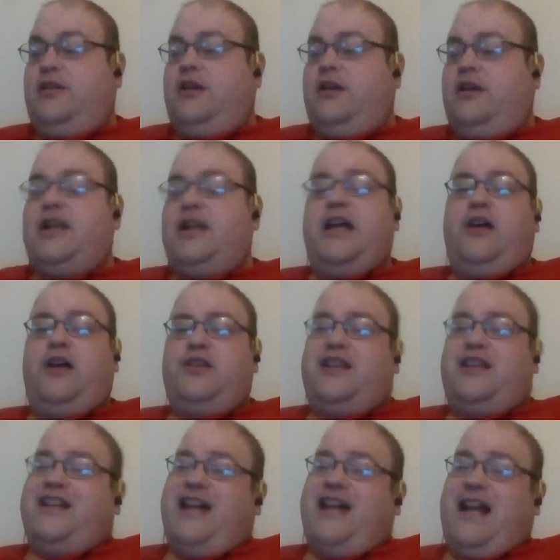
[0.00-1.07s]
And
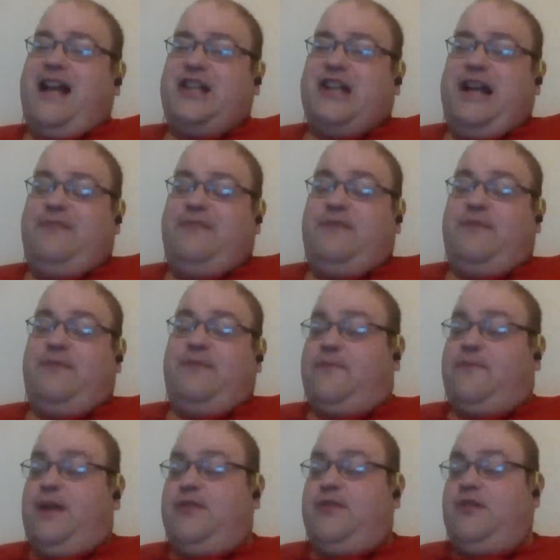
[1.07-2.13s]
they kind of shot iffy from the
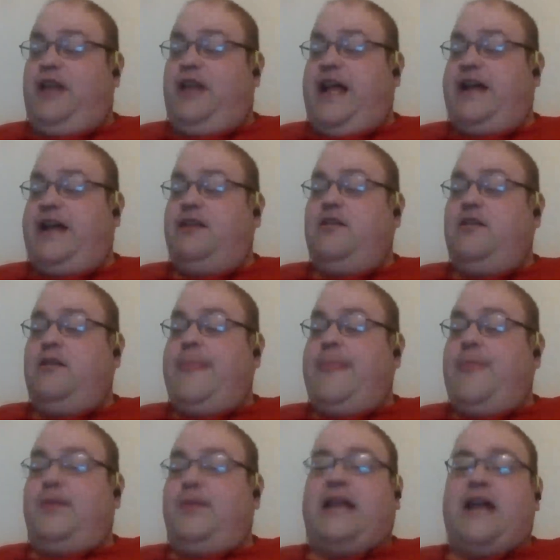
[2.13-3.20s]
free throw line.
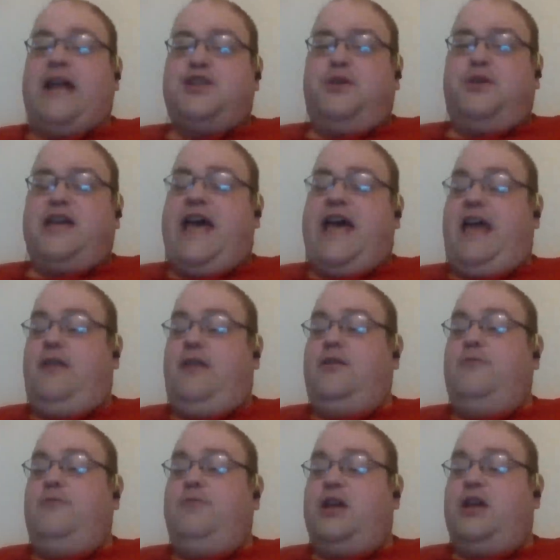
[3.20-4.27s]
But that's okay.
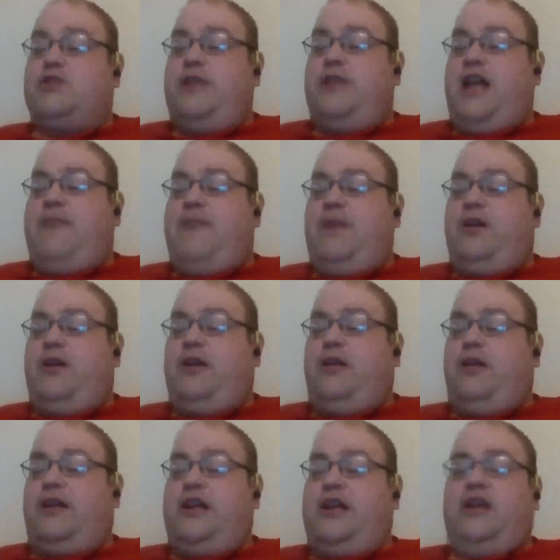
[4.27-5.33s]
Because when you have Maryland
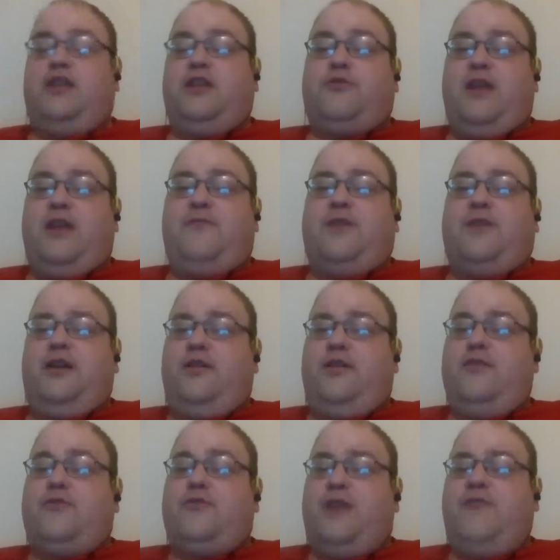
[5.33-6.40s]
only nailing three
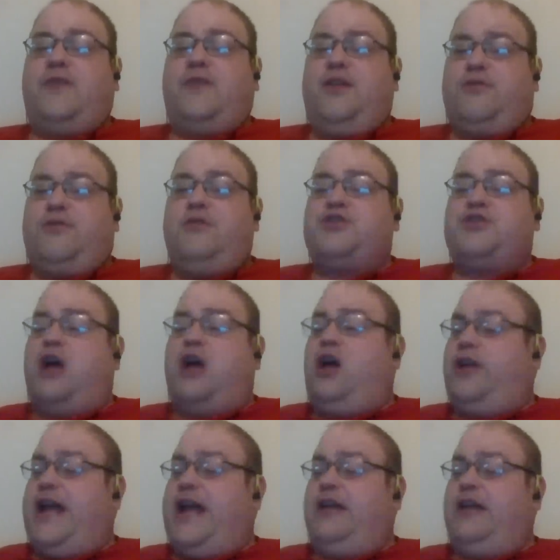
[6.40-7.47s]
free throws
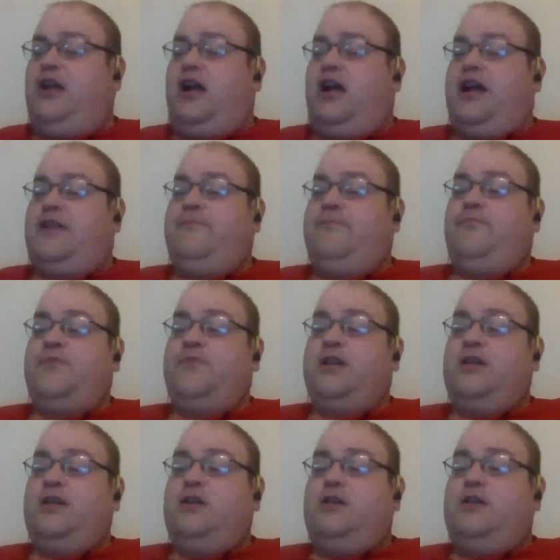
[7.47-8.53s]
all night long
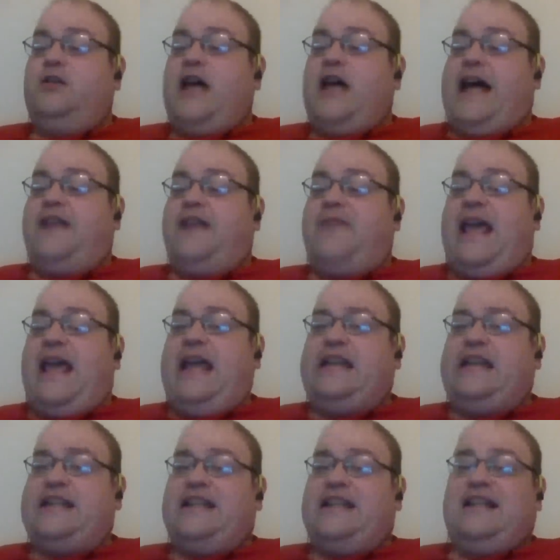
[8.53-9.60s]
out of
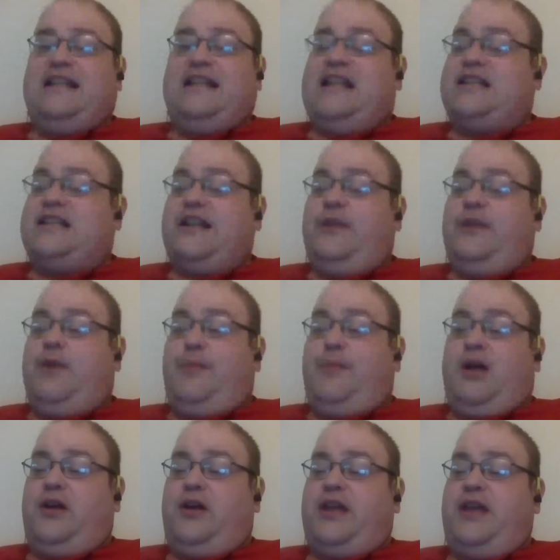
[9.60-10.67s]
8, that's not going to win a
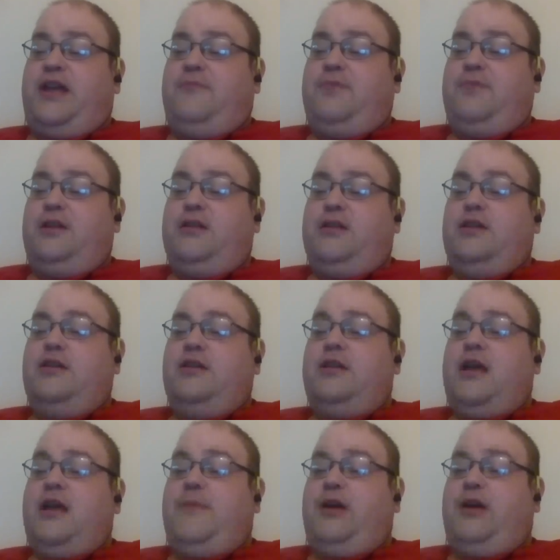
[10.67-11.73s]
ball game.
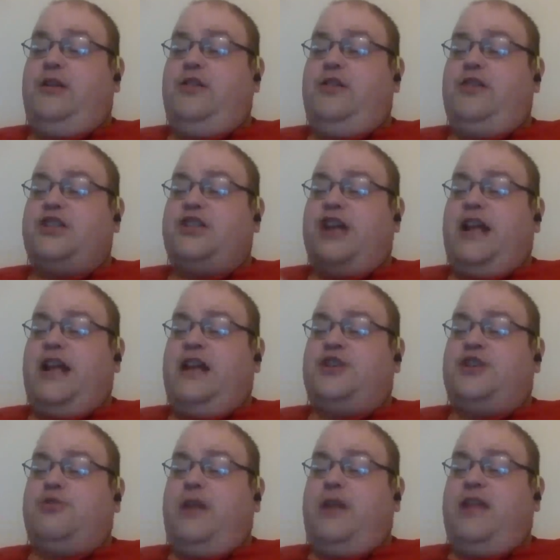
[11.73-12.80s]
And Maryland only shot 8 of
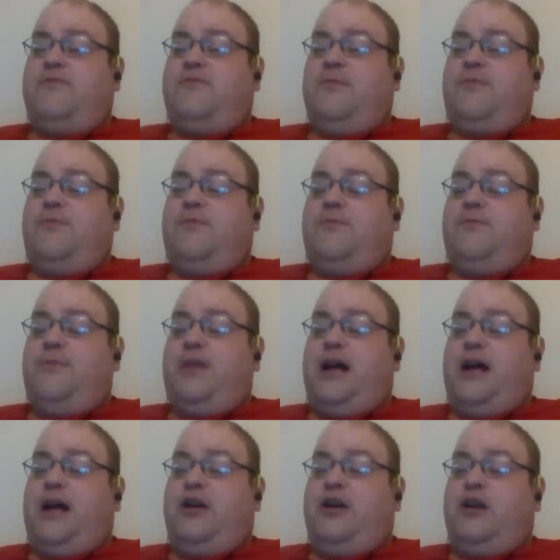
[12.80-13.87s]
20 from
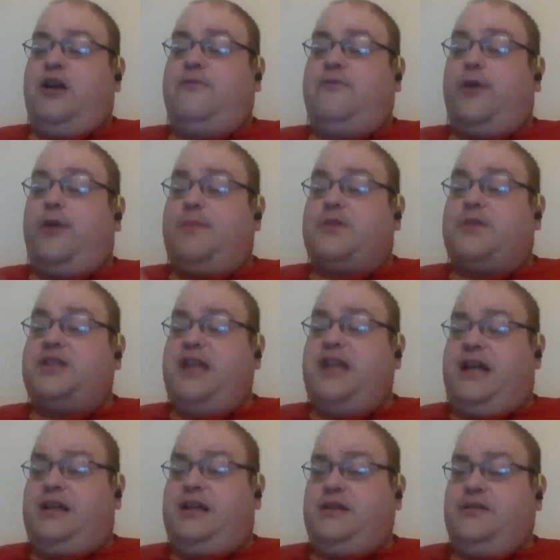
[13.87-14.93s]
beyond the arc for
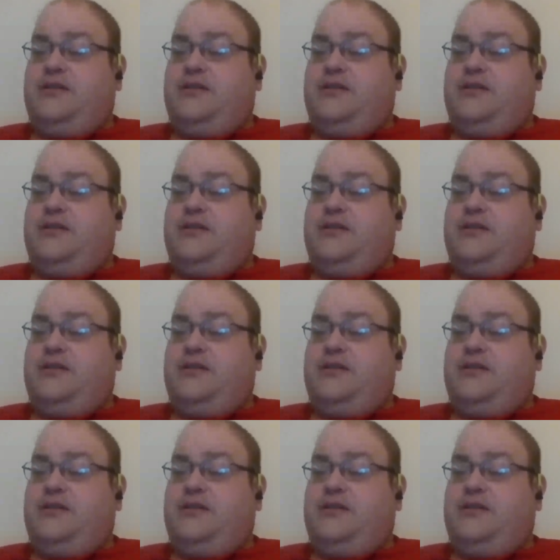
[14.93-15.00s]
40%.